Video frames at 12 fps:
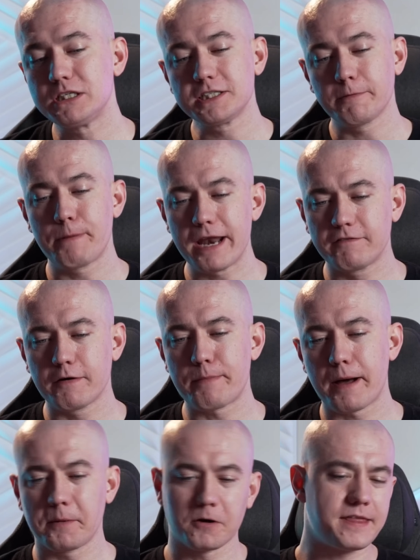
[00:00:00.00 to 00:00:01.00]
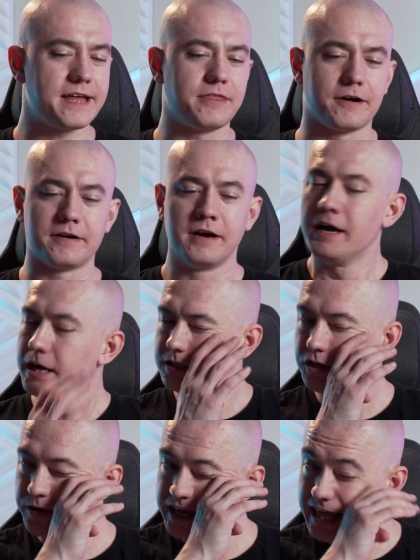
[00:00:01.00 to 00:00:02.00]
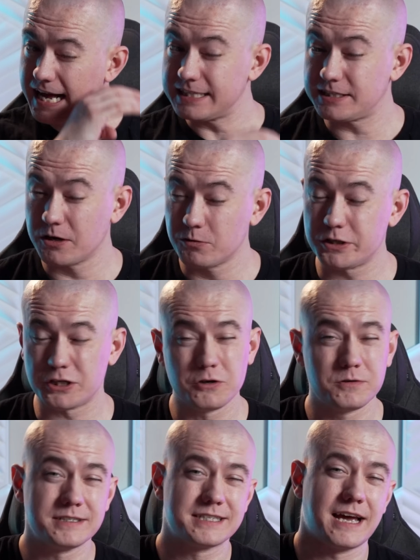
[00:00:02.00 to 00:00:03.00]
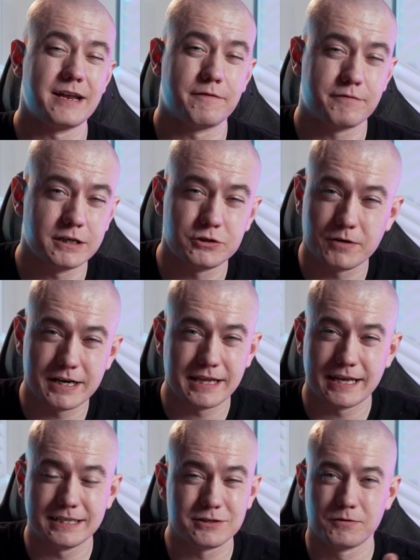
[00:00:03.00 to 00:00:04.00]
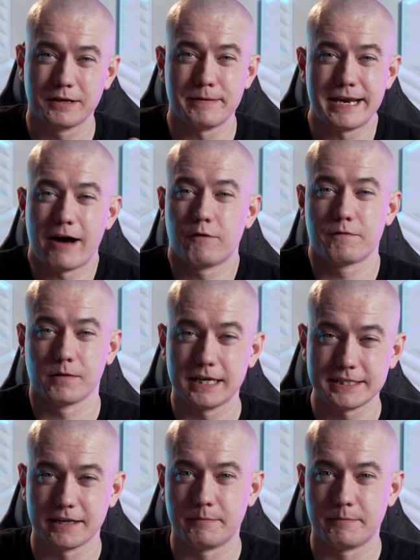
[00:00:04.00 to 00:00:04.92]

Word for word: which is a bit of a bummer that they're doing that so soon. It's kind of frustrating that it's only been out for less